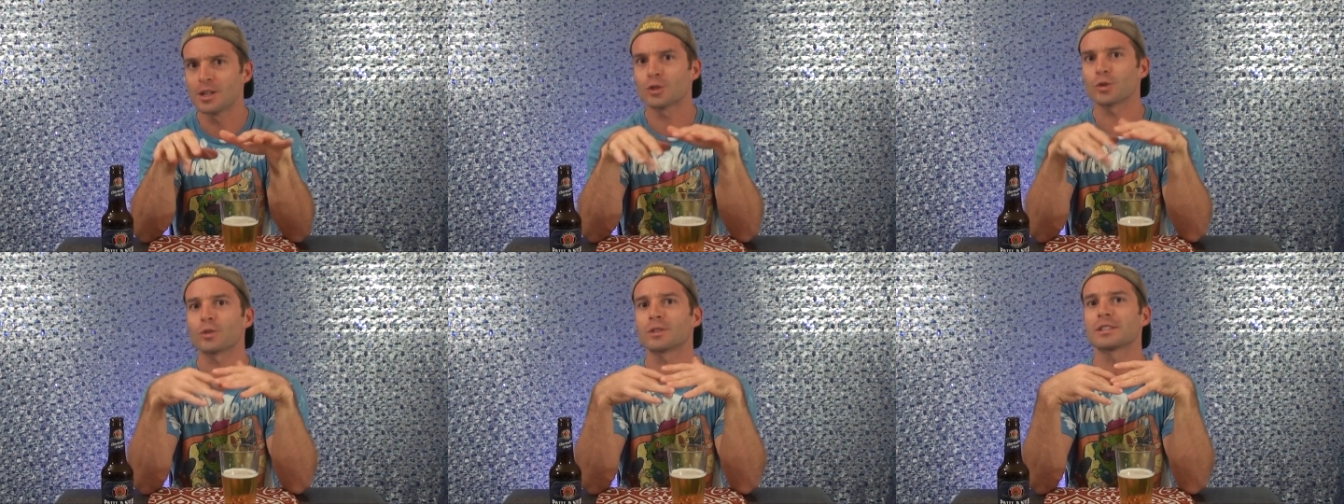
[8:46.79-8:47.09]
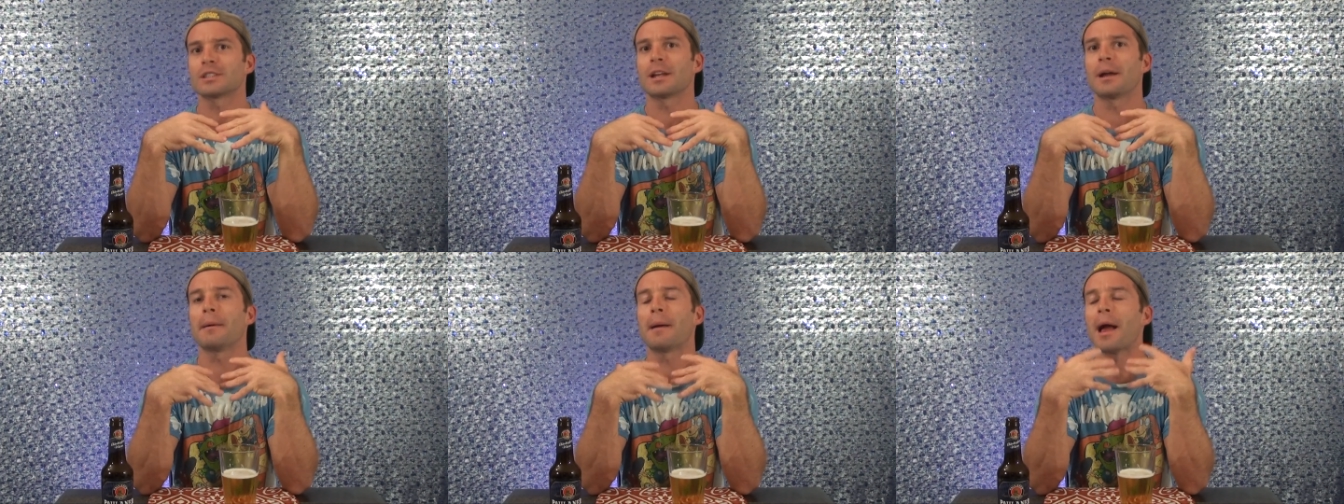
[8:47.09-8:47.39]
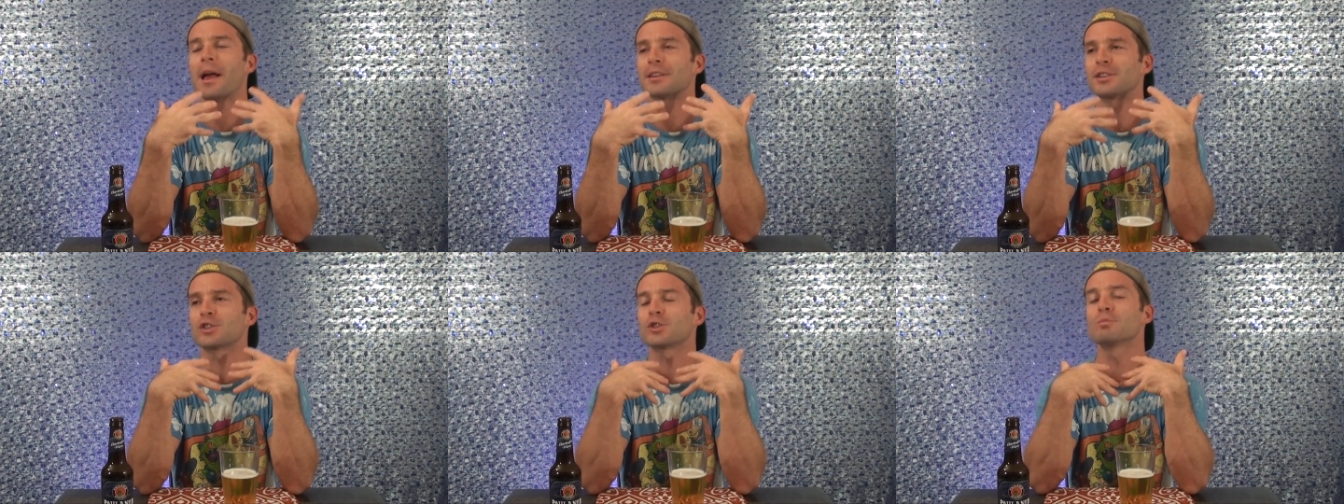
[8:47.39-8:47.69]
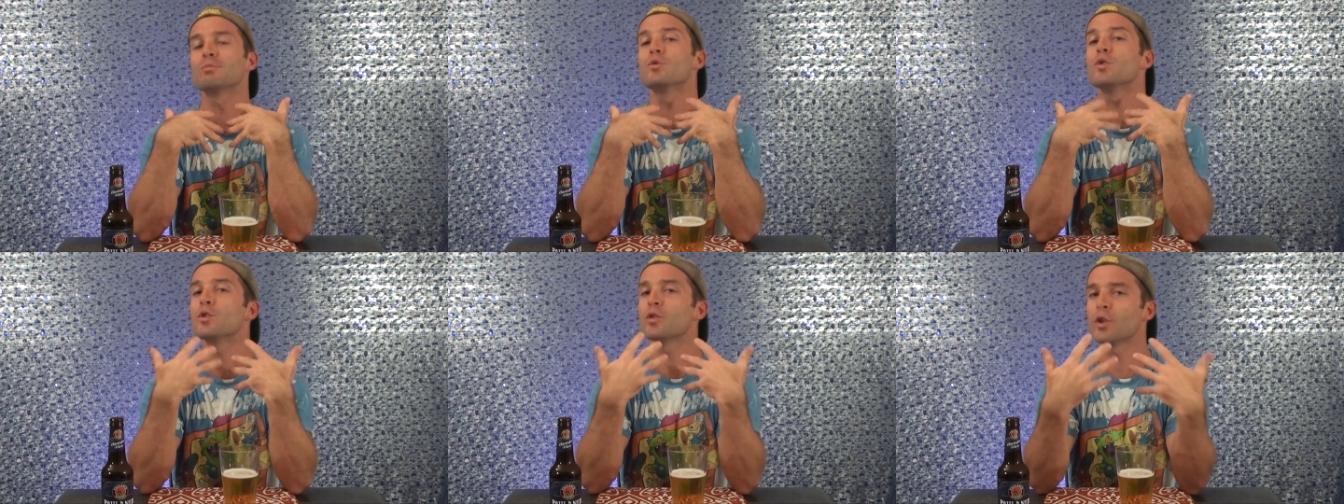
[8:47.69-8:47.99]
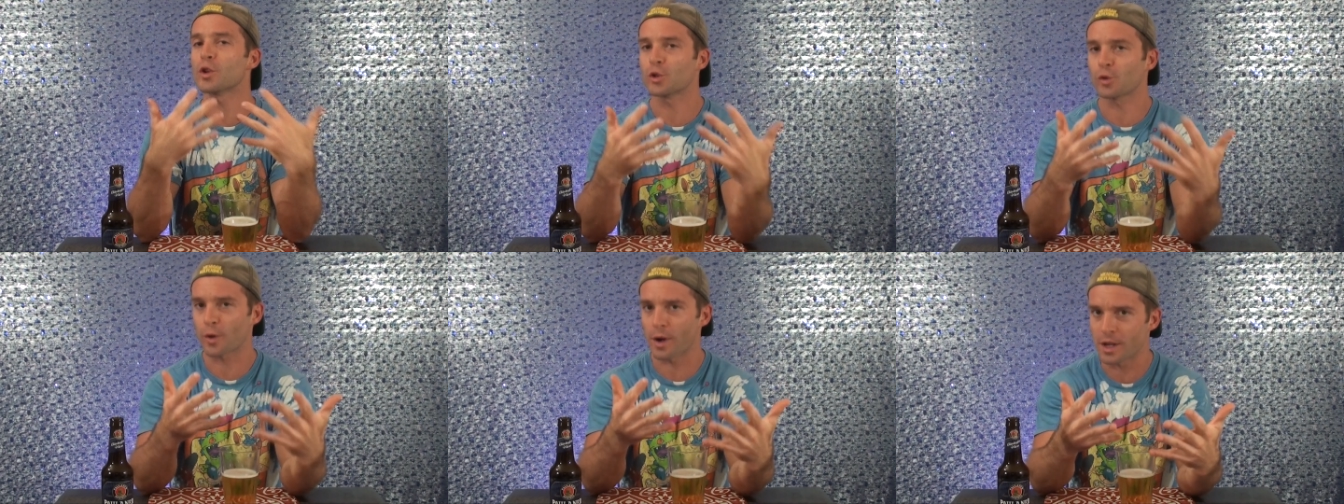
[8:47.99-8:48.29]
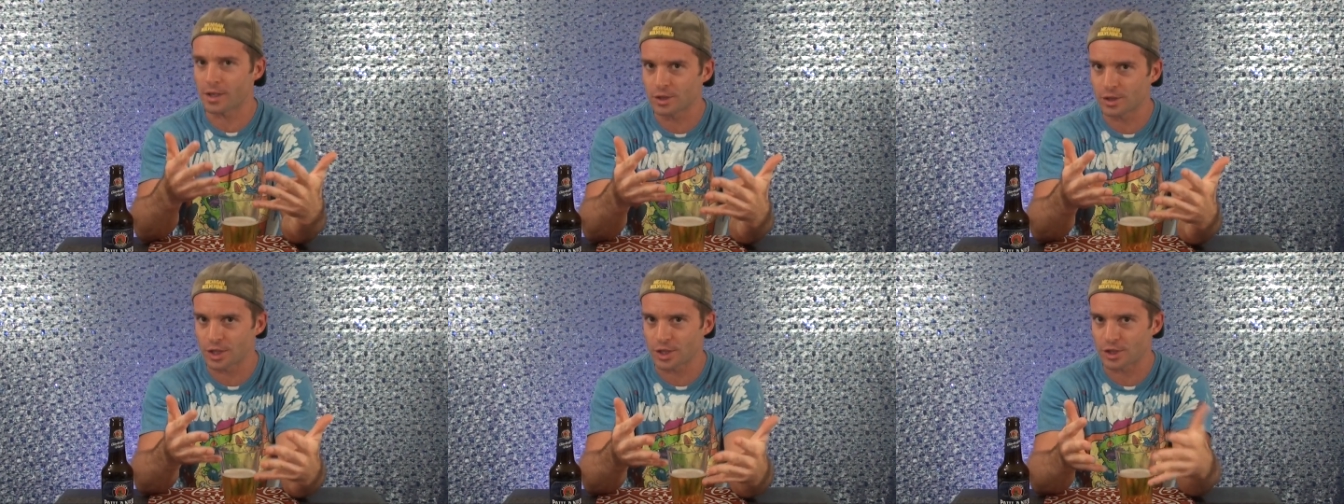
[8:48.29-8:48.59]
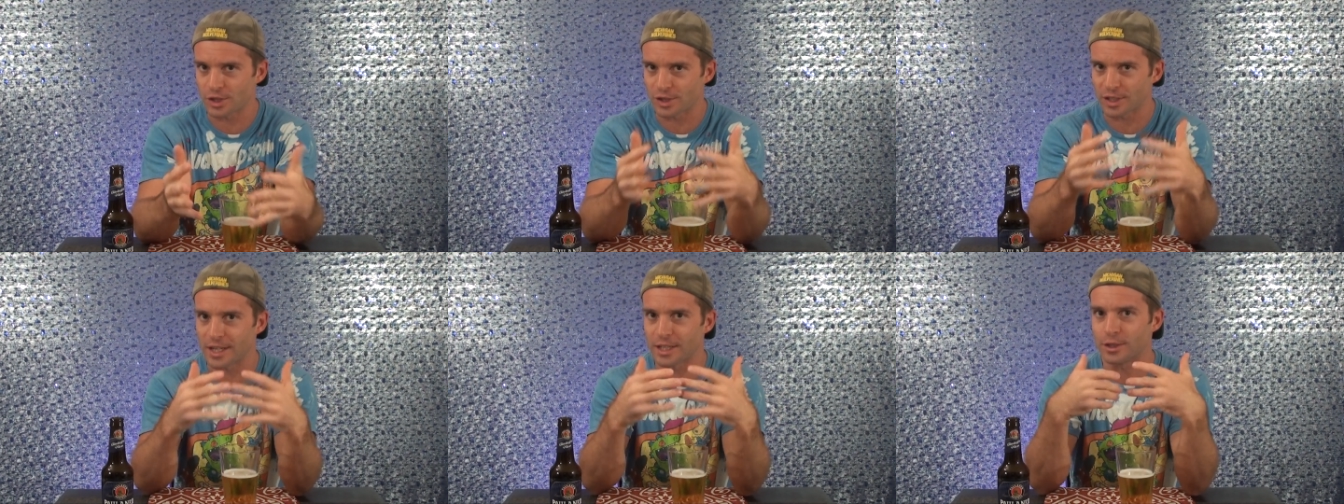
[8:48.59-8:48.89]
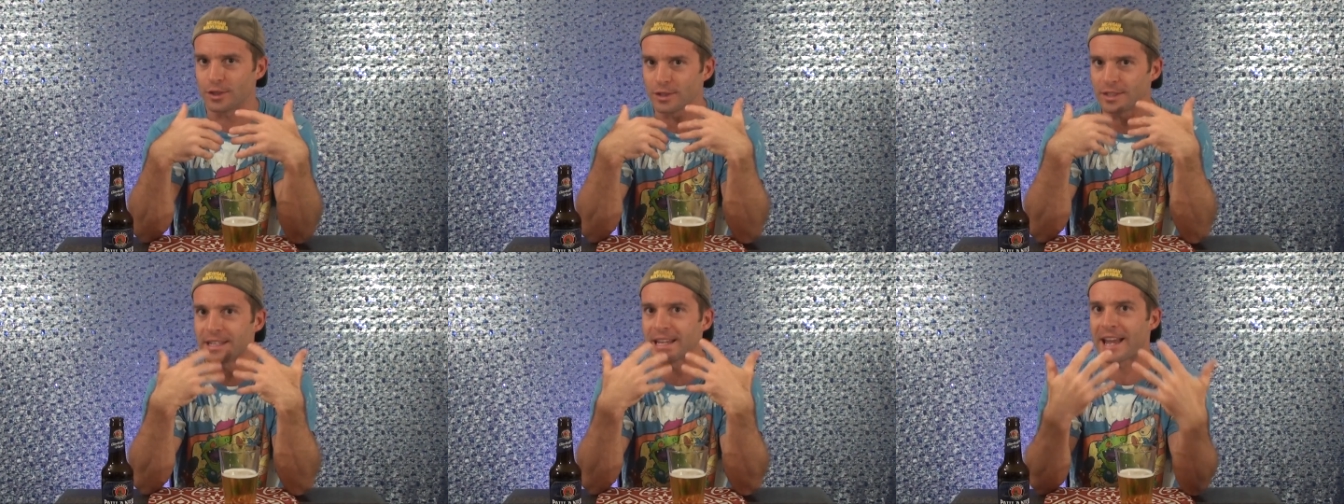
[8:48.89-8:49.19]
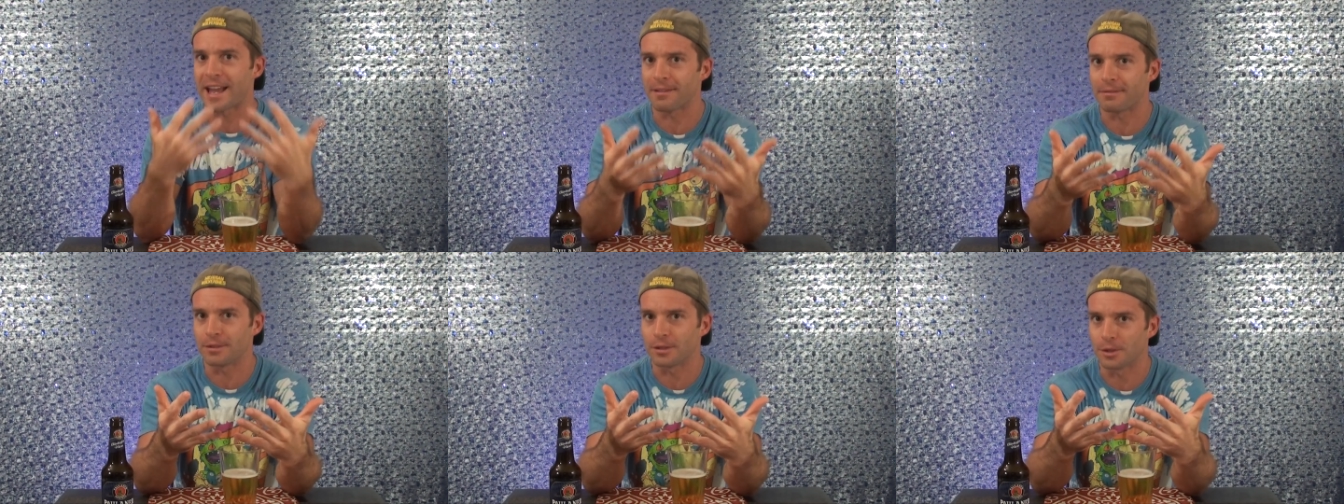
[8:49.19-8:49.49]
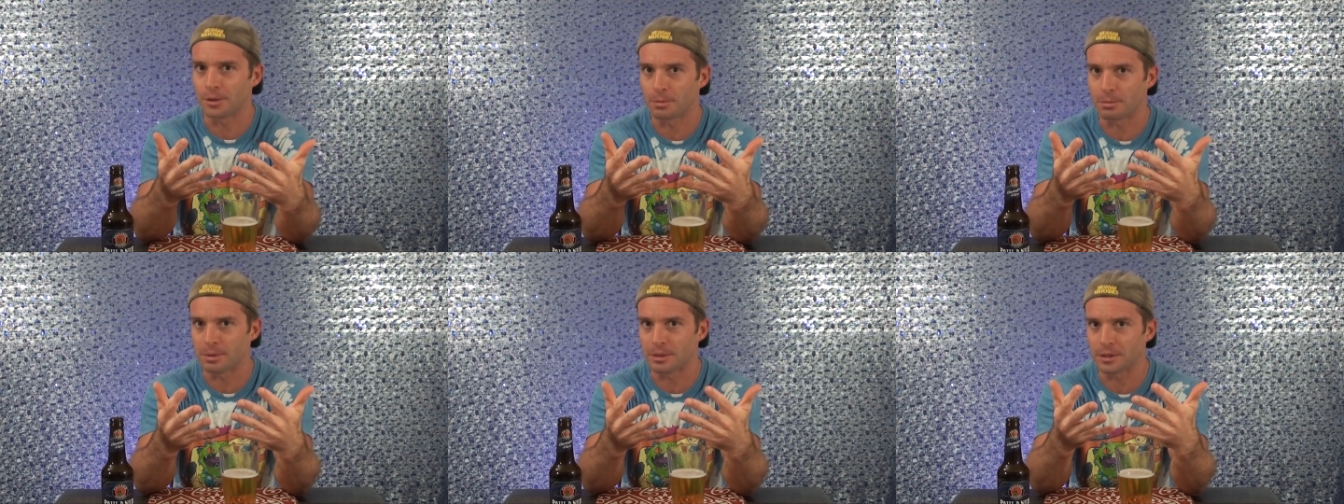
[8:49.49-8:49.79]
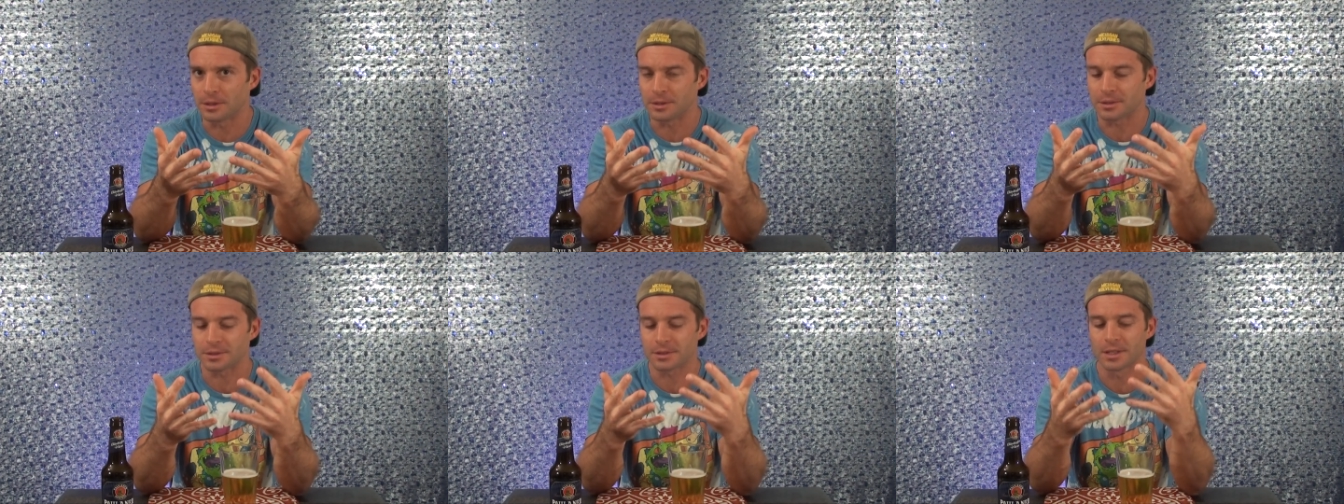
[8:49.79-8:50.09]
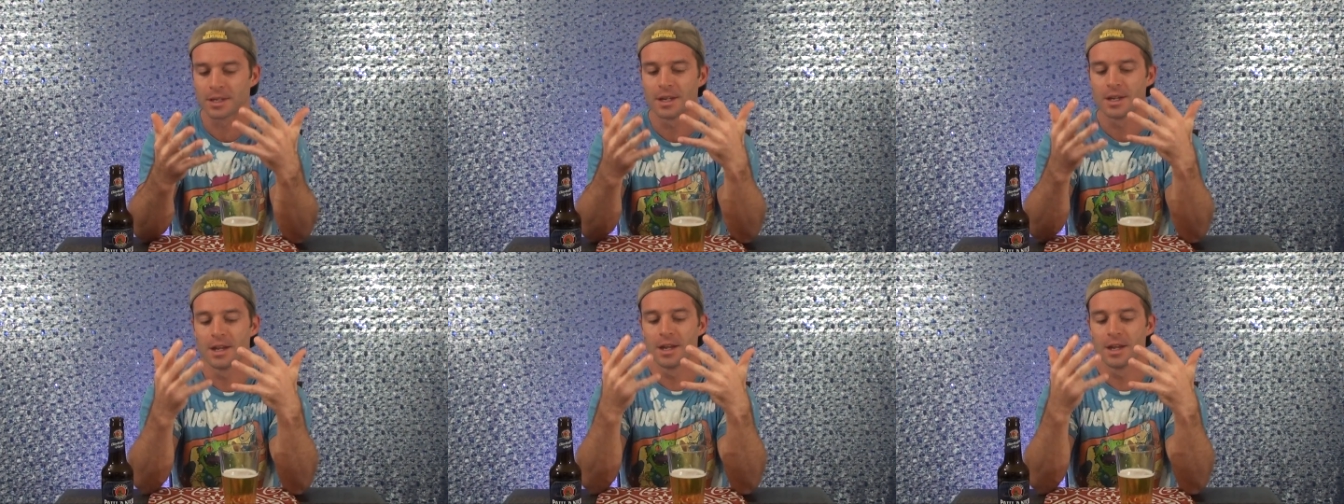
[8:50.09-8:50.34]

so it's a smoother transition into the heavier beers.